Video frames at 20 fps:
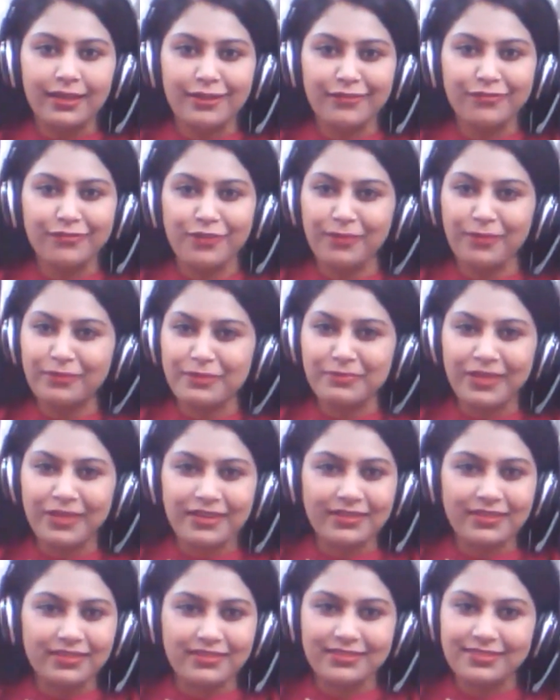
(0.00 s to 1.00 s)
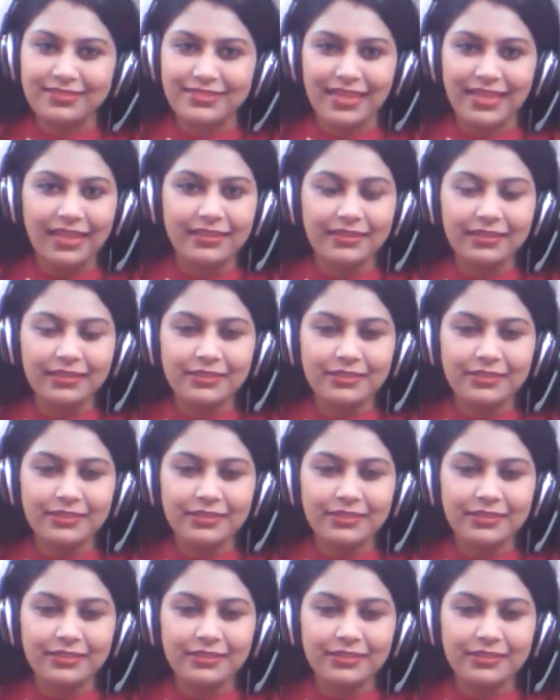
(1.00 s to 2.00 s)
from the practical standards,
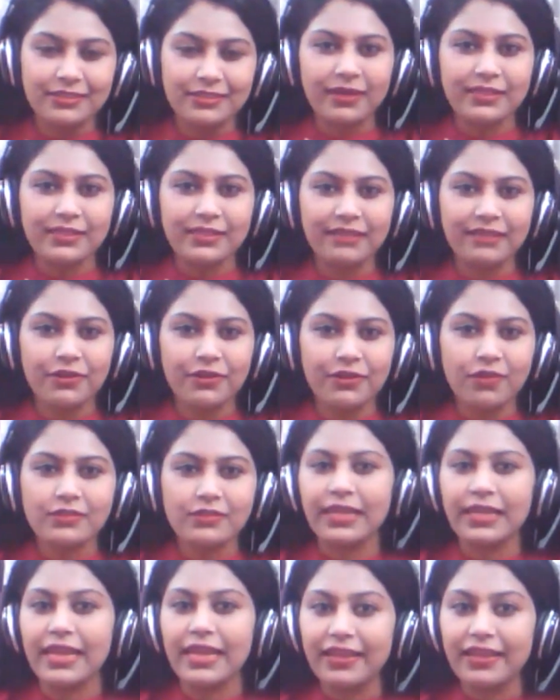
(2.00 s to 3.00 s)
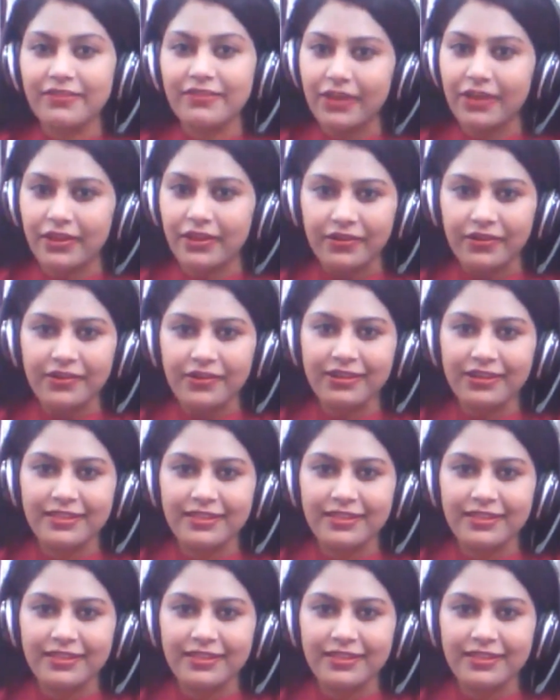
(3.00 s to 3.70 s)
but they were not haywire.